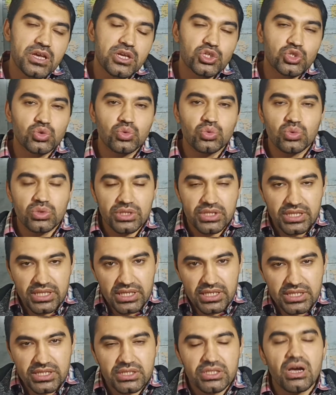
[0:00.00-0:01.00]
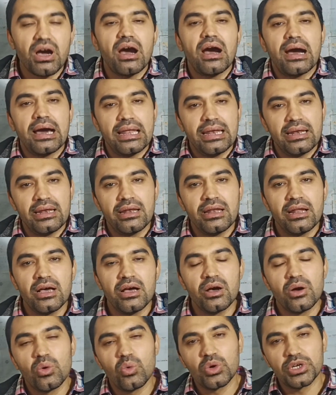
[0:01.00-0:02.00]
So these all
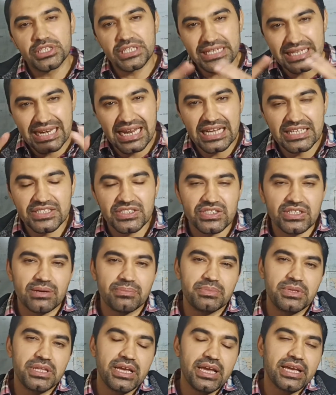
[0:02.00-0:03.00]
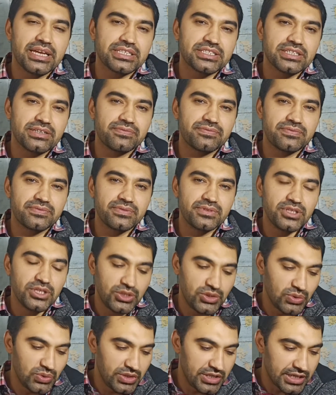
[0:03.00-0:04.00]
were the clauses of the Act of the
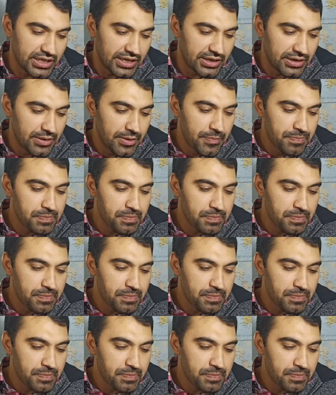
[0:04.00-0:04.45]
Union.